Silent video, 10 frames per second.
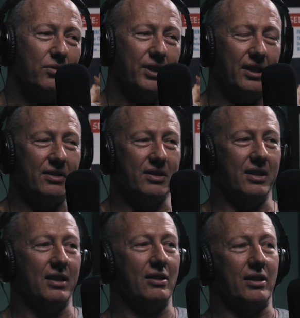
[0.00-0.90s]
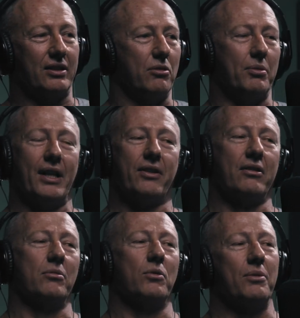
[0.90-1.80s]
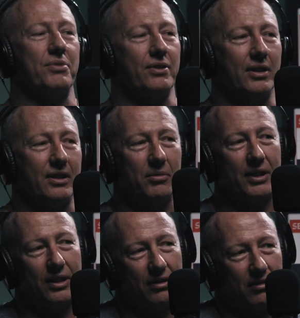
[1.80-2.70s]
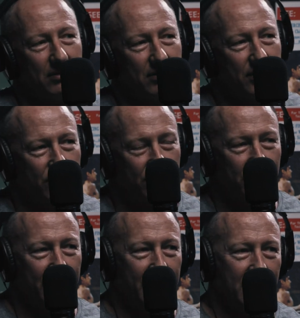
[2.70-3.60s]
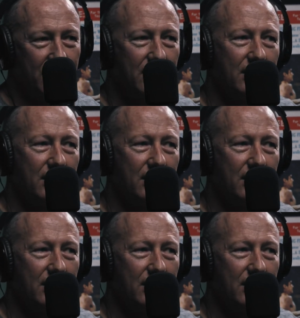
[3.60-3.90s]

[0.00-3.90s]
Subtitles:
that's why you don't see, like, there'll be nothing on my website, there'll be nothing on social media.